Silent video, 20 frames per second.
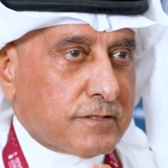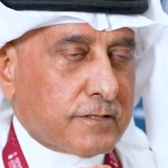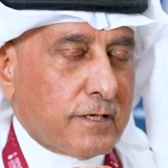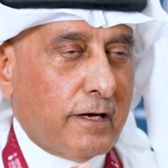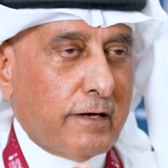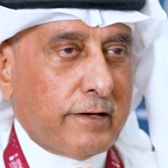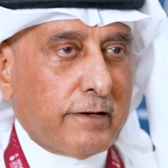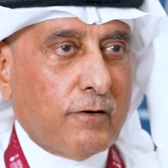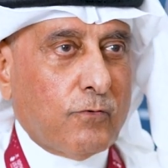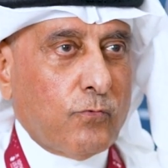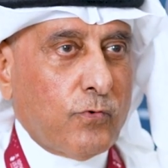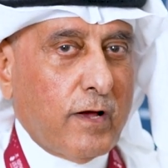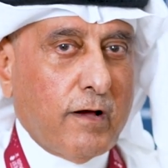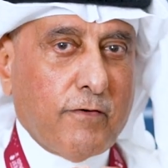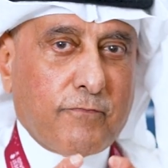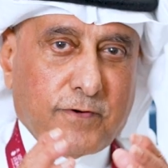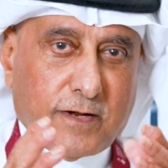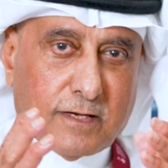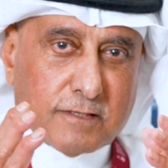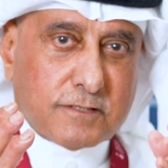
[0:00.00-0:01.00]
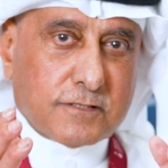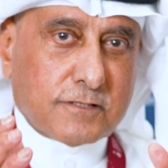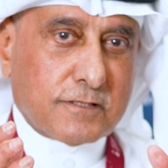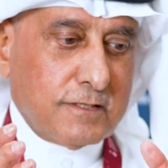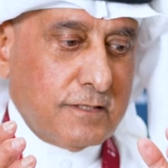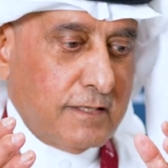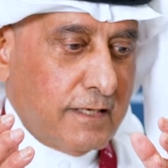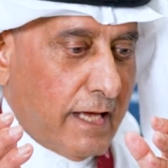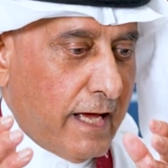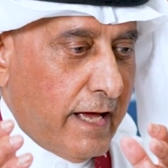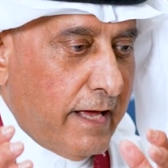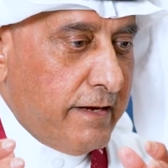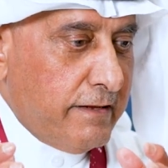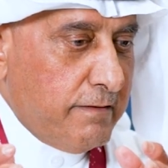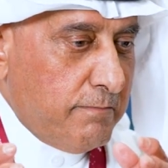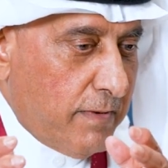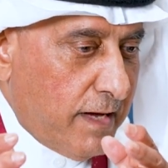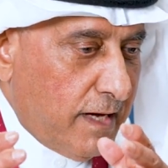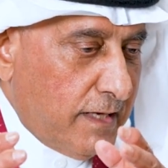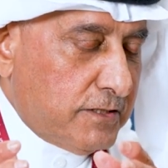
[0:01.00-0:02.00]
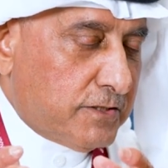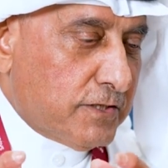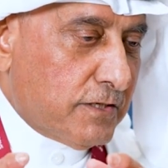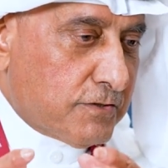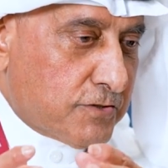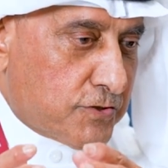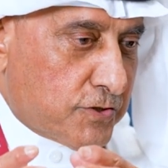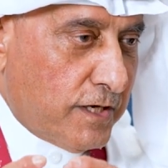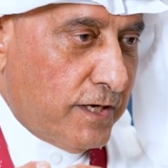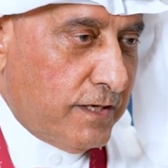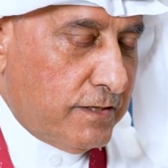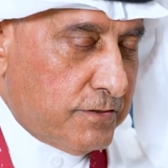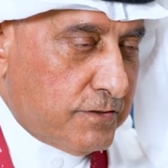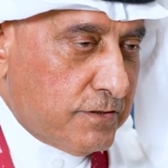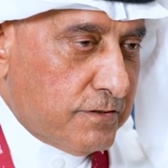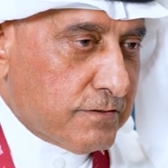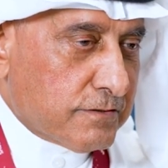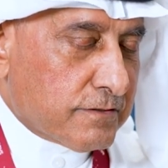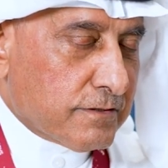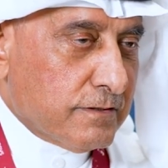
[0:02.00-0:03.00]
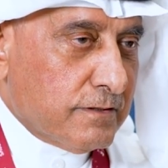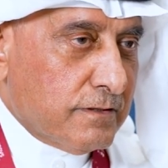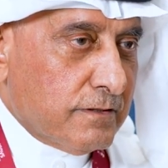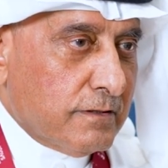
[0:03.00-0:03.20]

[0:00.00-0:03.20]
Sara, we have not seen any major changes